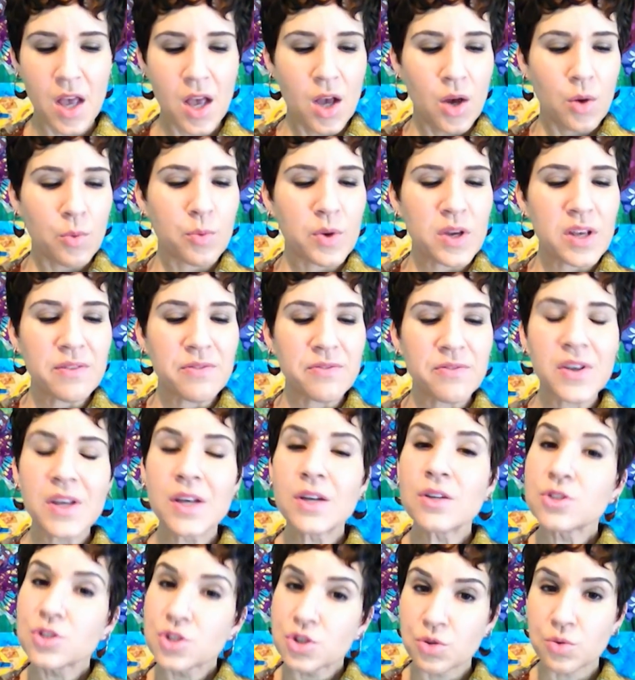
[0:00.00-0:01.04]
We
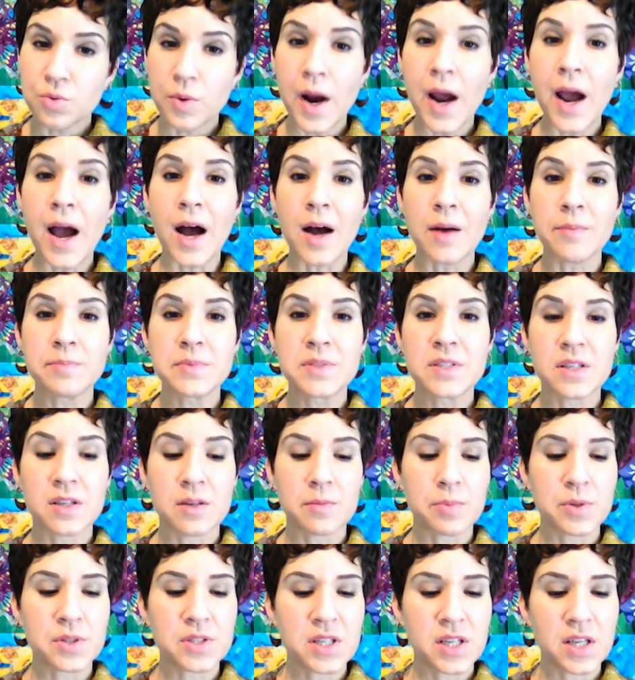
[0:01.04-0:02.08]
feel trapped in a
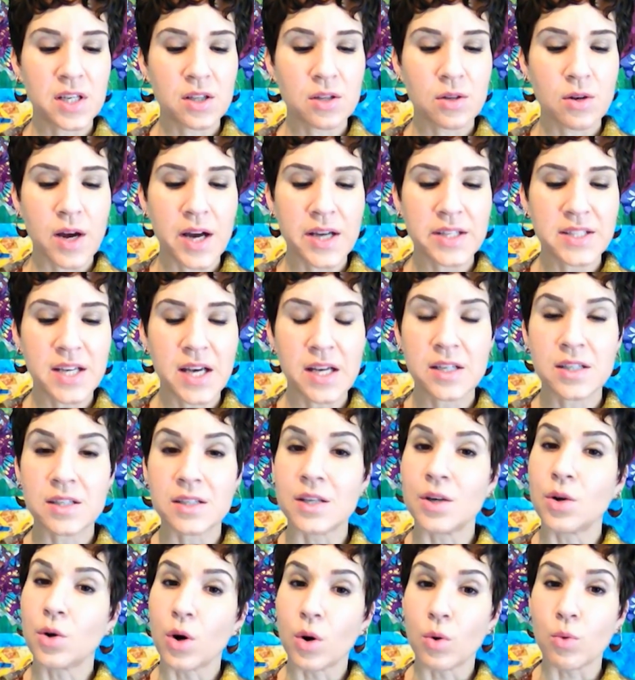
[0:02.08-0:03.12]
particular identity
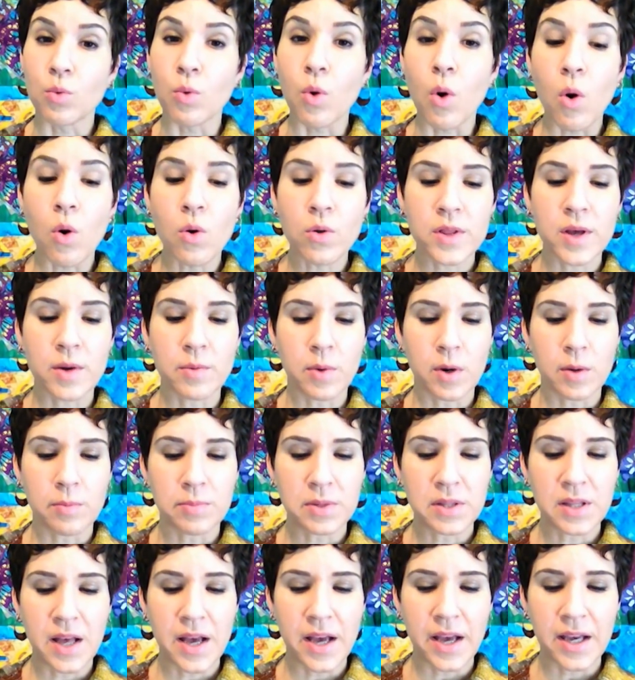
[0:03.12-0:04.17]
or a role that we're
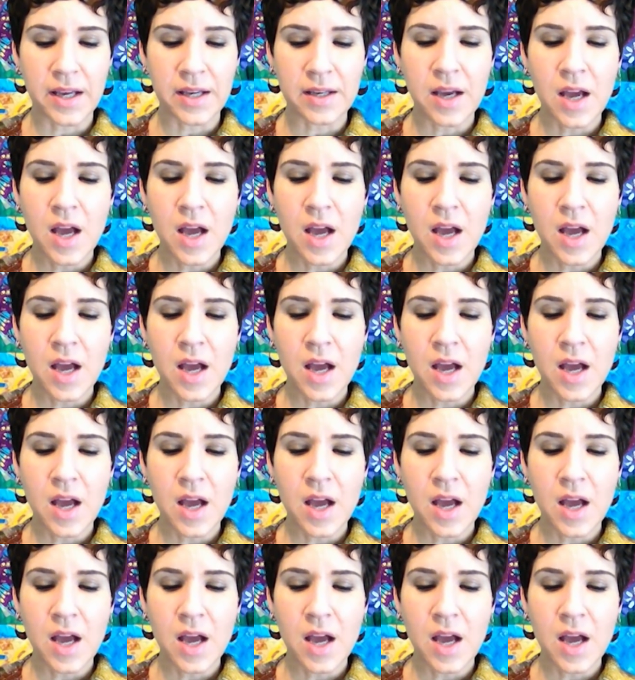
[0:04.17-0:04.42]
playing